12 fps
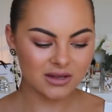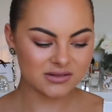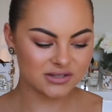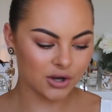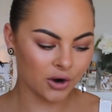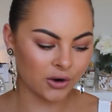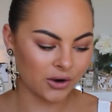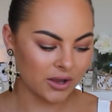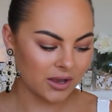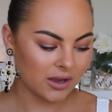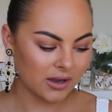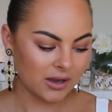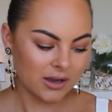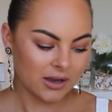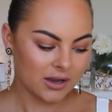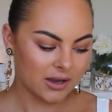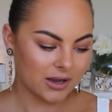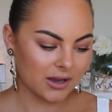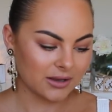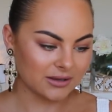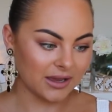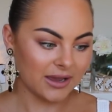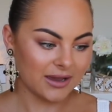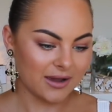So
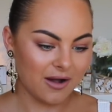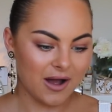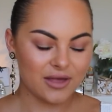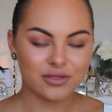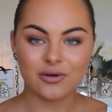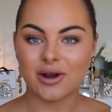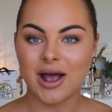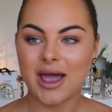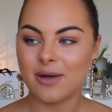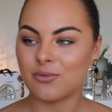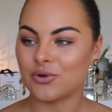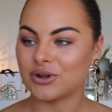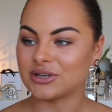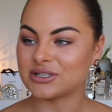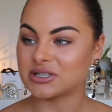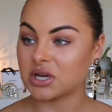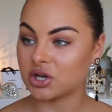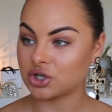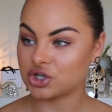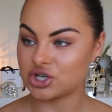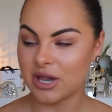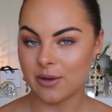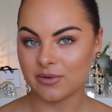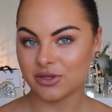yeah, I thought I would
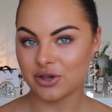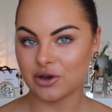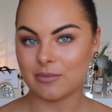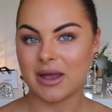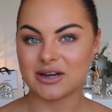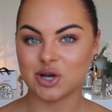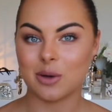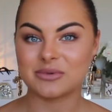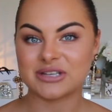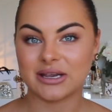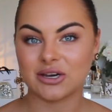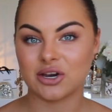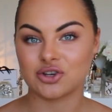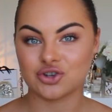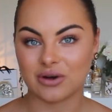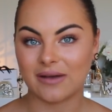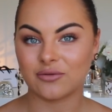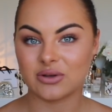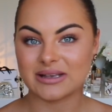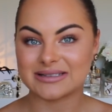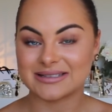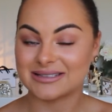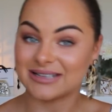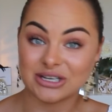share with you my top 10 travel
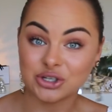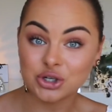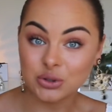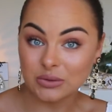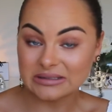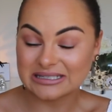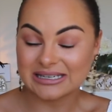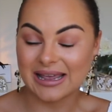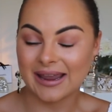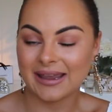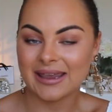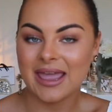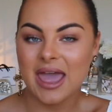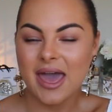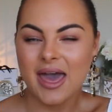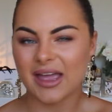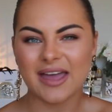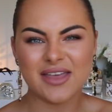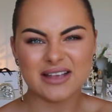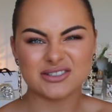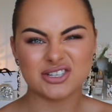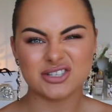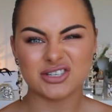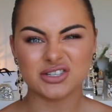essentials today. And
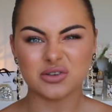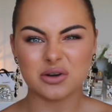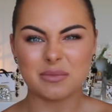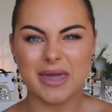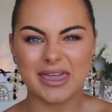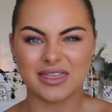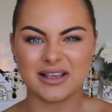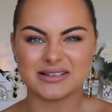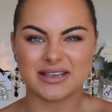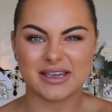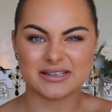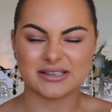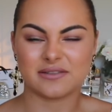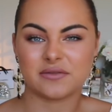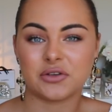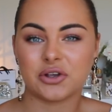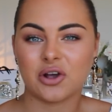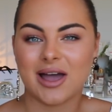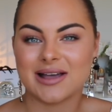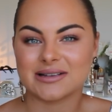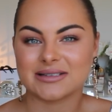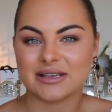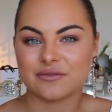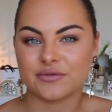that's just to sort of make things easier for you
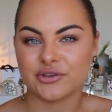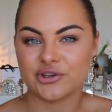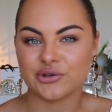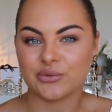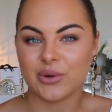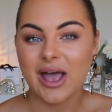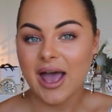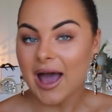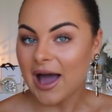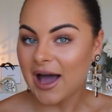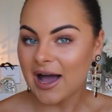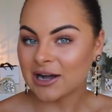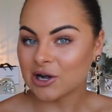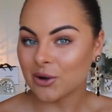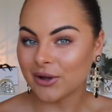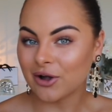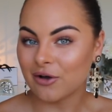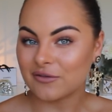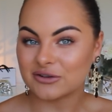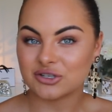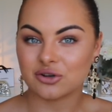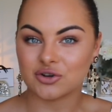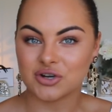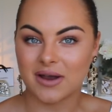guys if you are going off
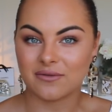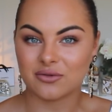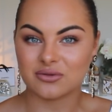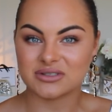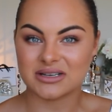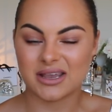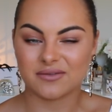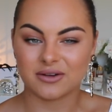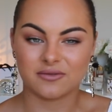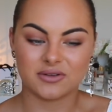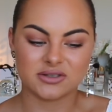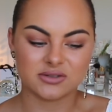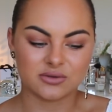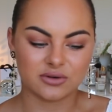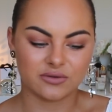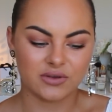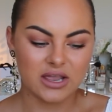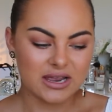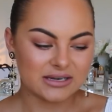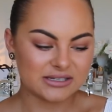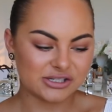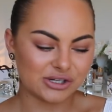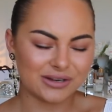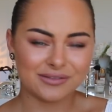onto your travels, and even if you
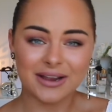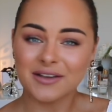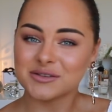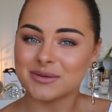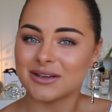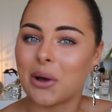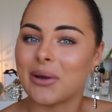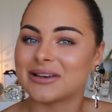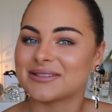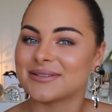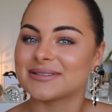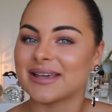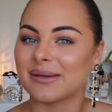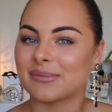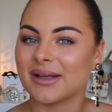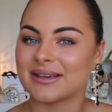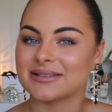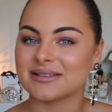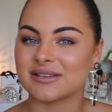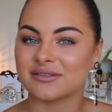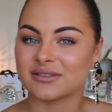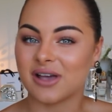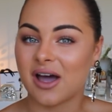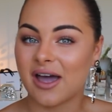you don't even have to be going to the same places
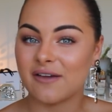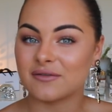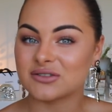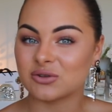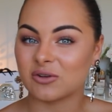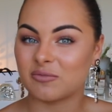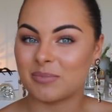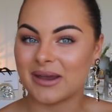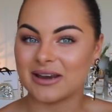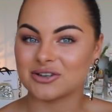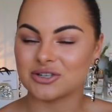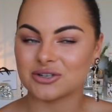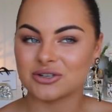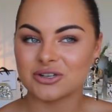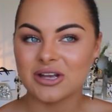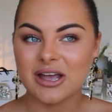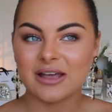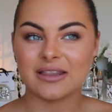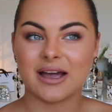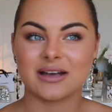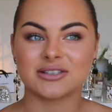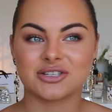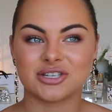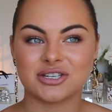as I've sort of been to
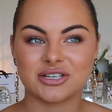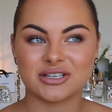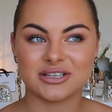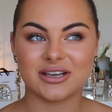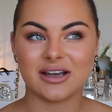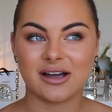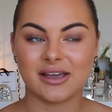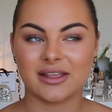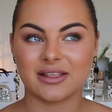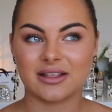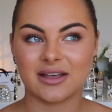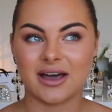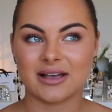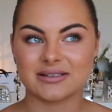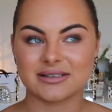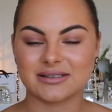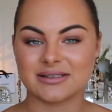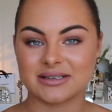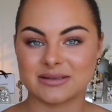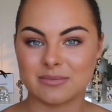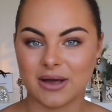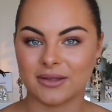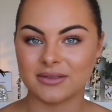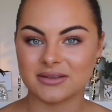last year in the last 6
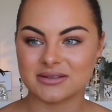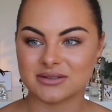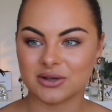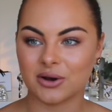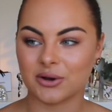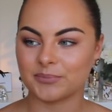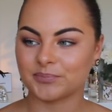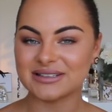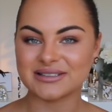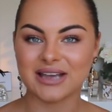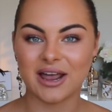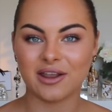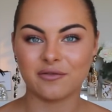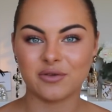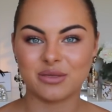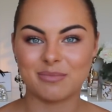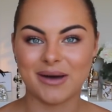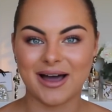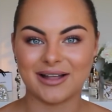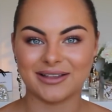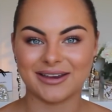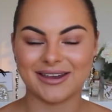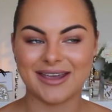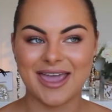months. So it started off with
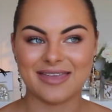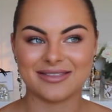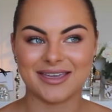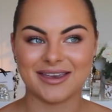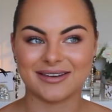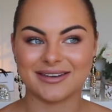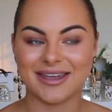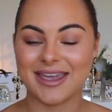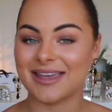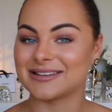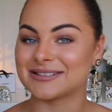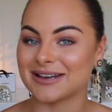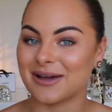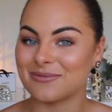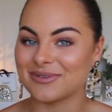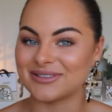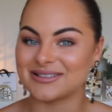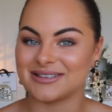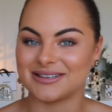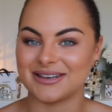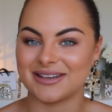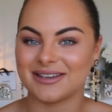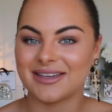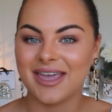Bali and then ended up with
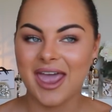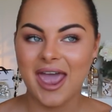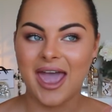Sydney.